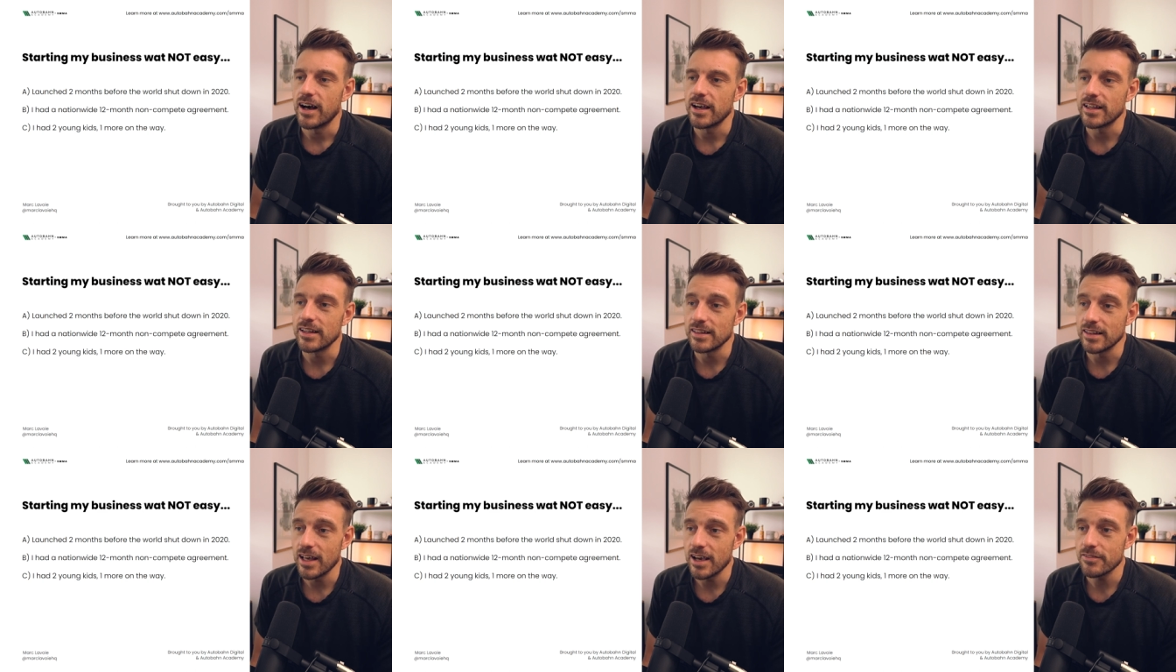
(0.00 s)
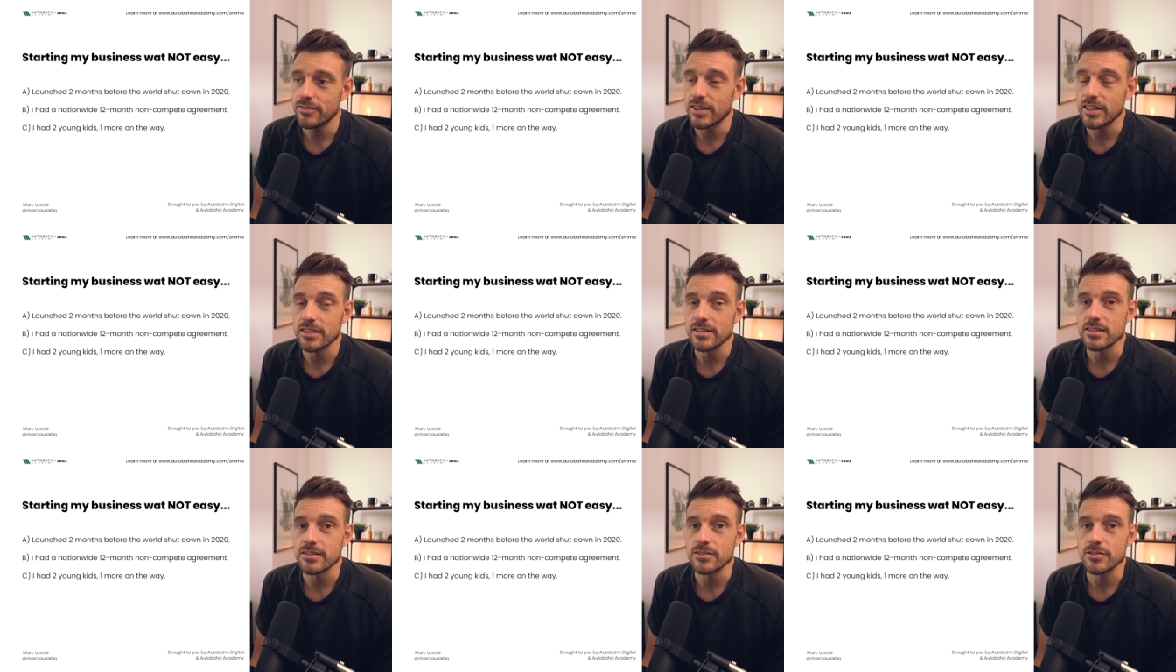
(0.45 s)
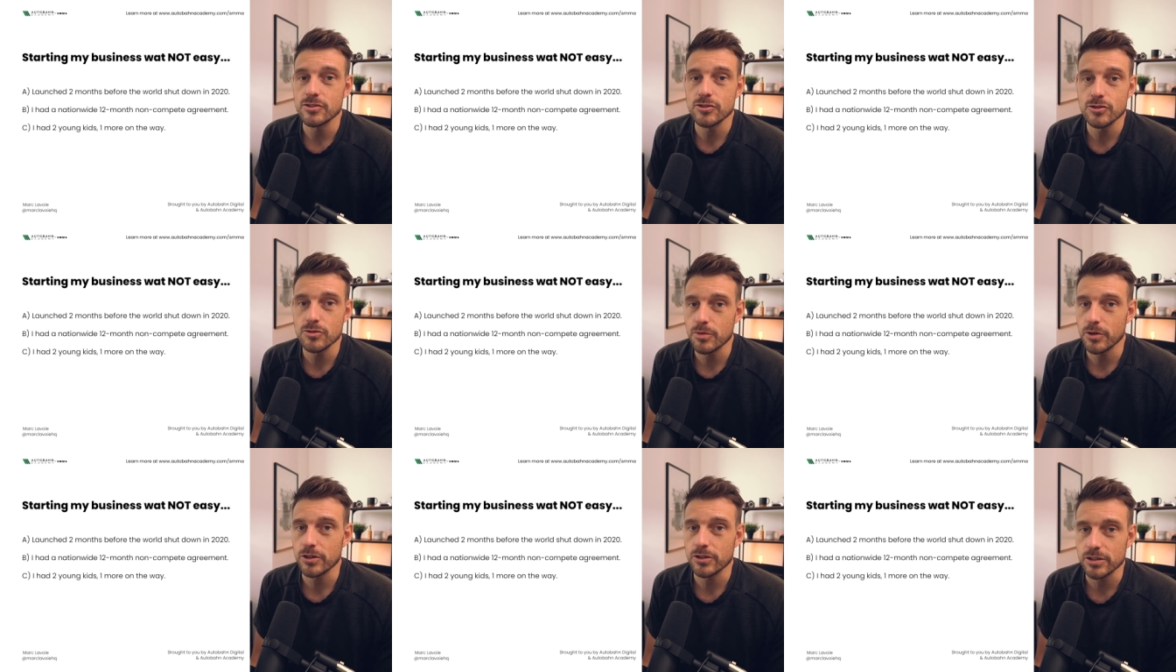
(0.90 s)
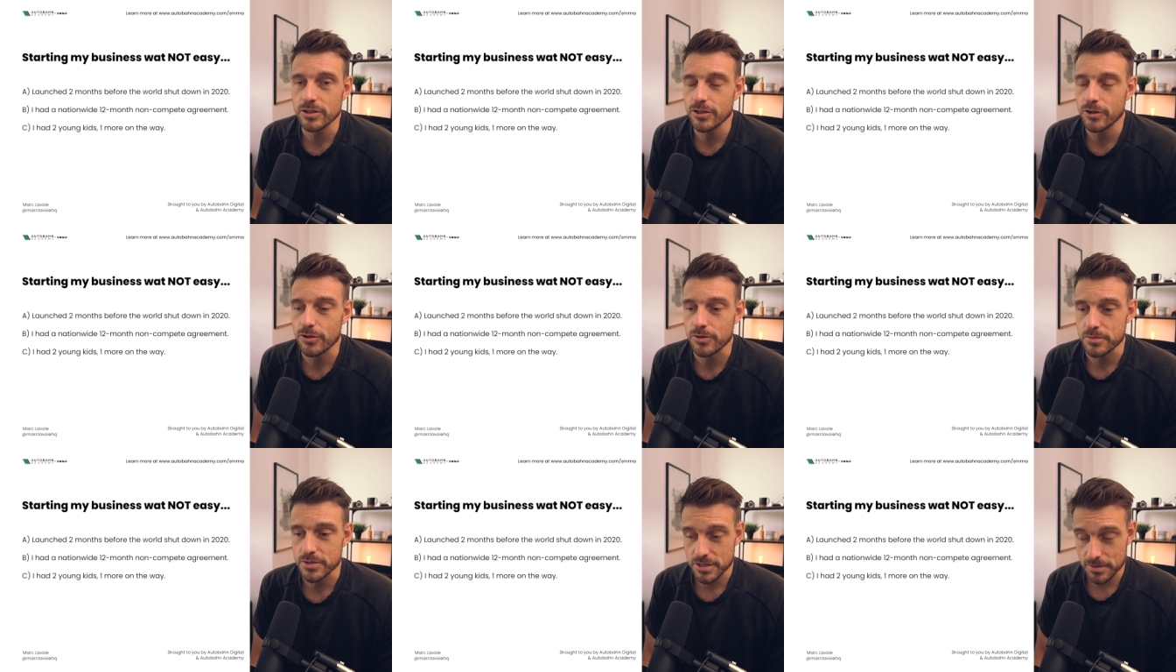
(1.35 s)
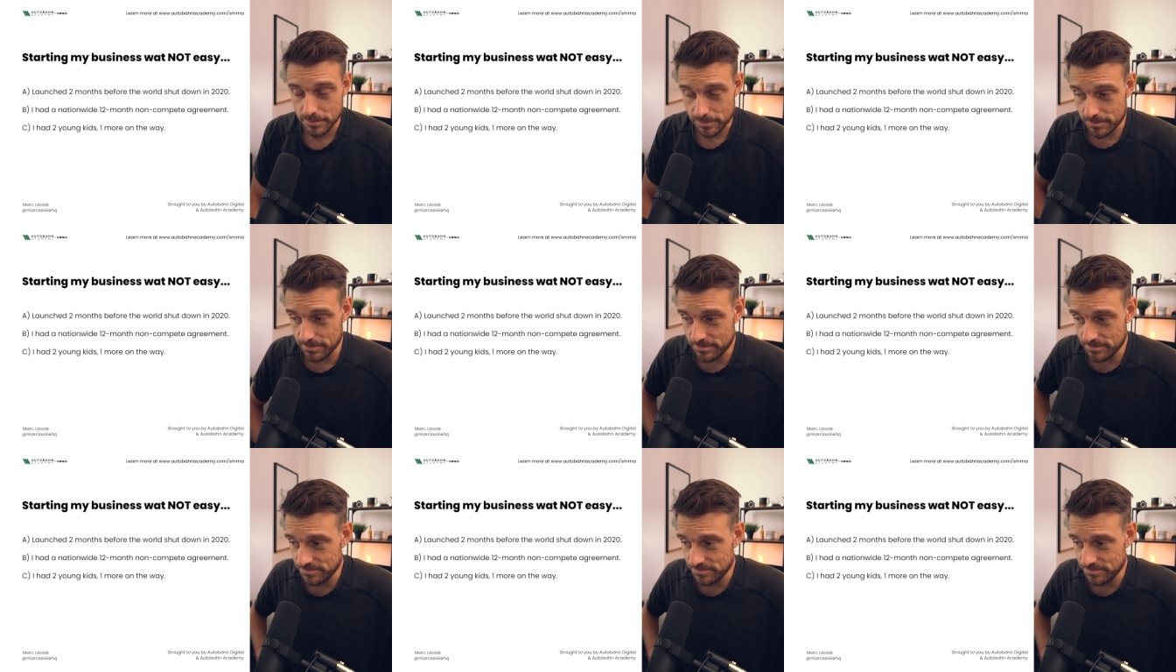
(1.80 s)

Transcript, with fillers: I left in super good terms,